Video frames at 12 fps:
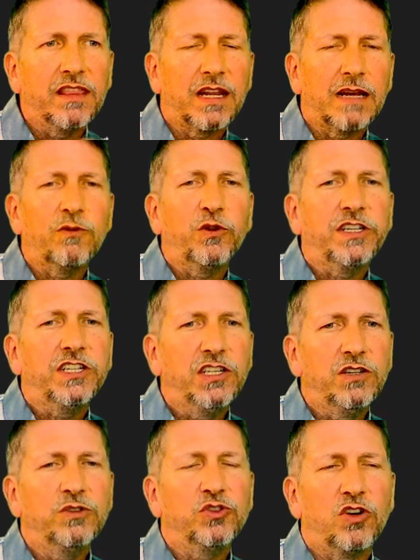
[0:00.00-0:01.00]
that I'm going to
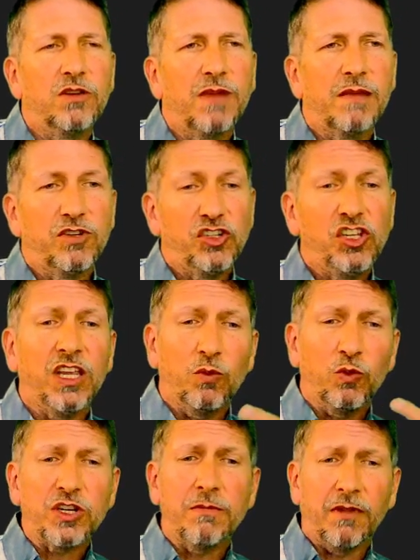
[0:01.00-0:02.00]
use on my machine, which in